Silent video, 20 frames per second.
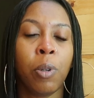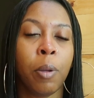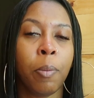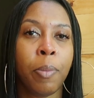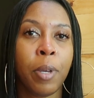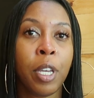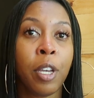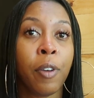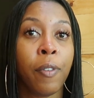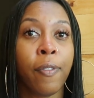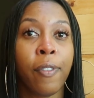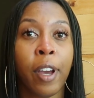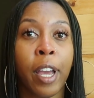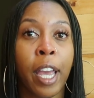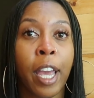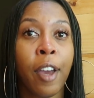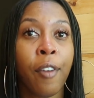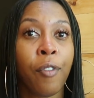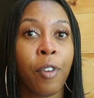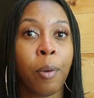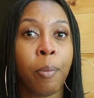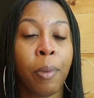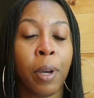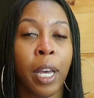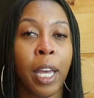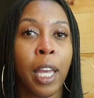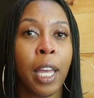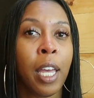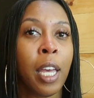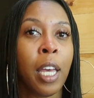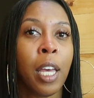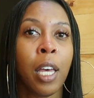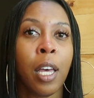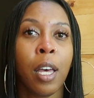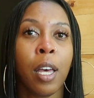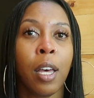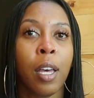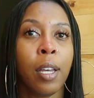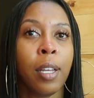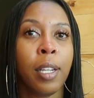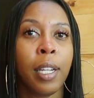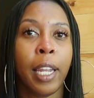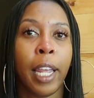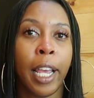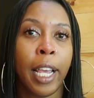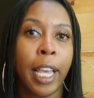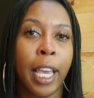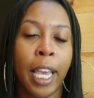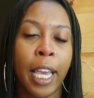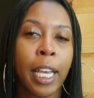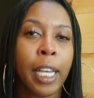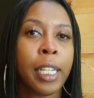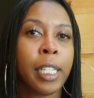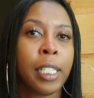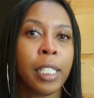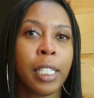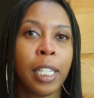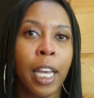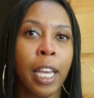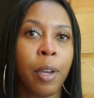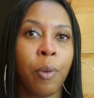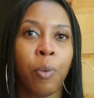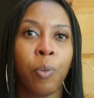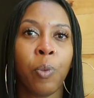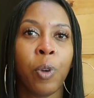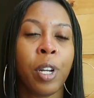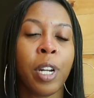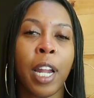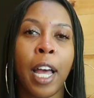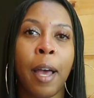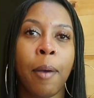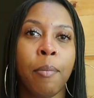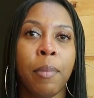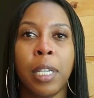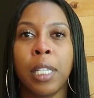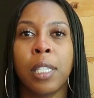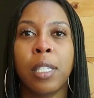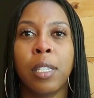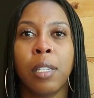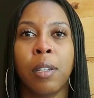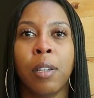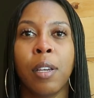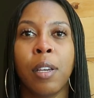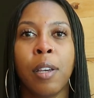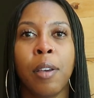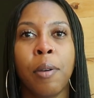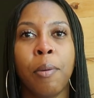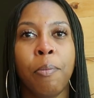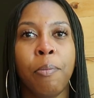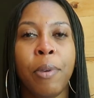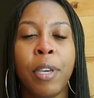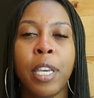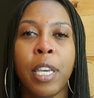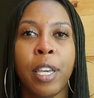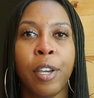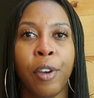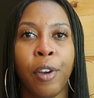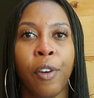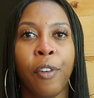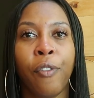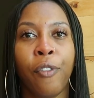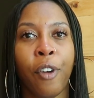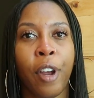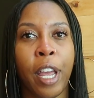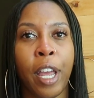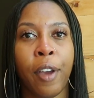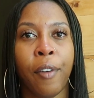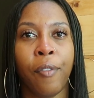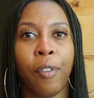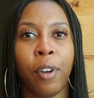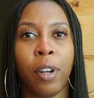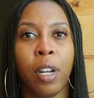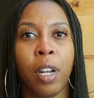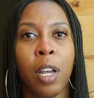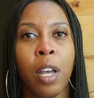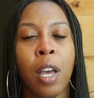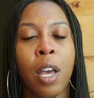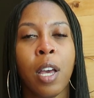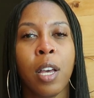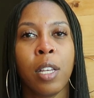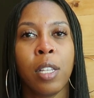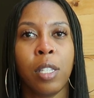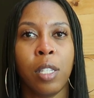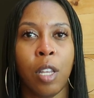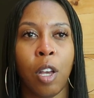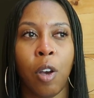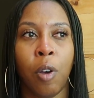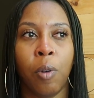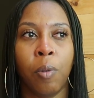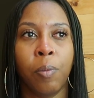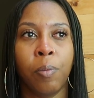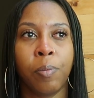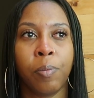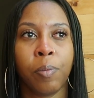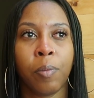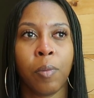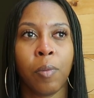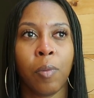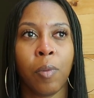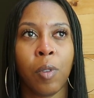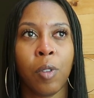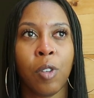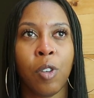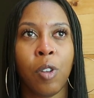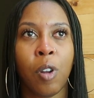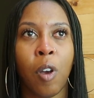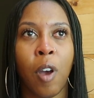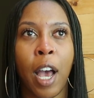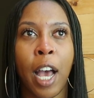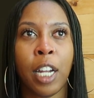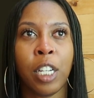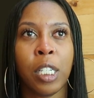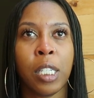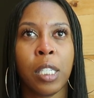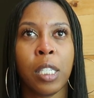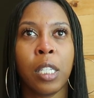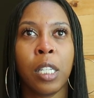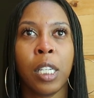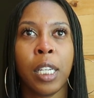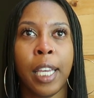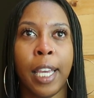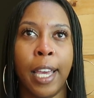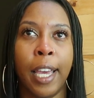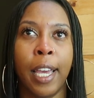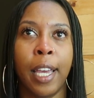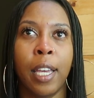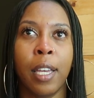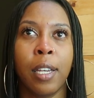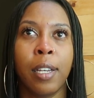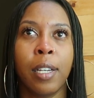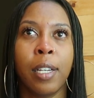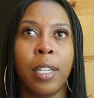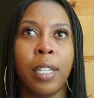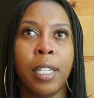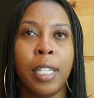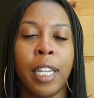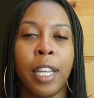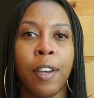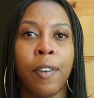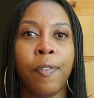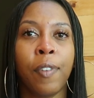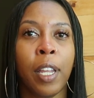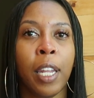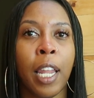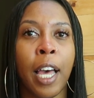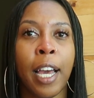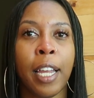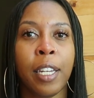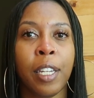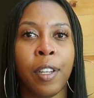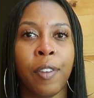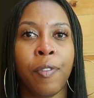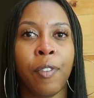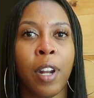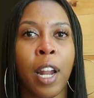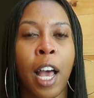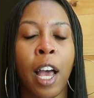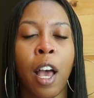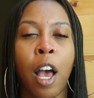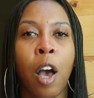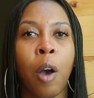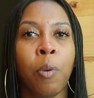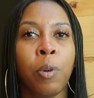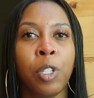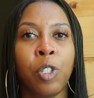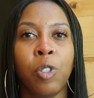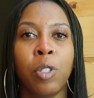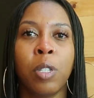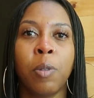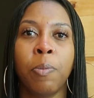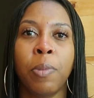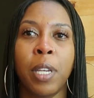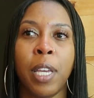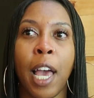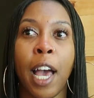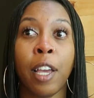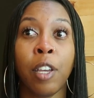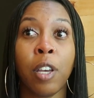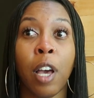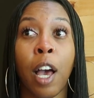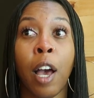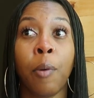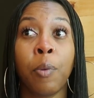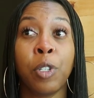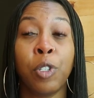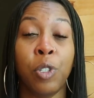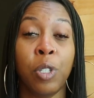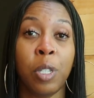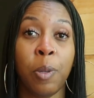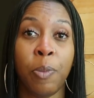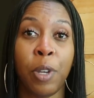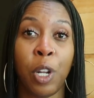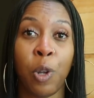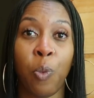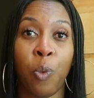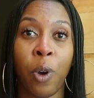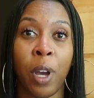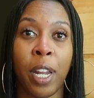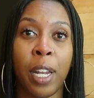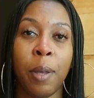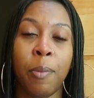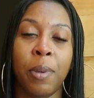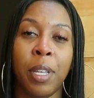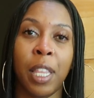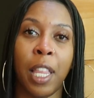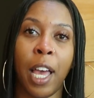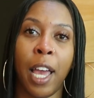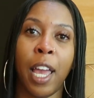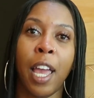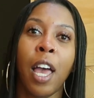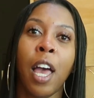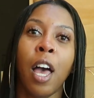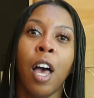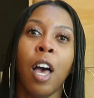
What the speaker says: to be here forever, but they can't stay. We're not meant to be here forever. So, you know, I just look at death a lot different. I always used to be the one to be like,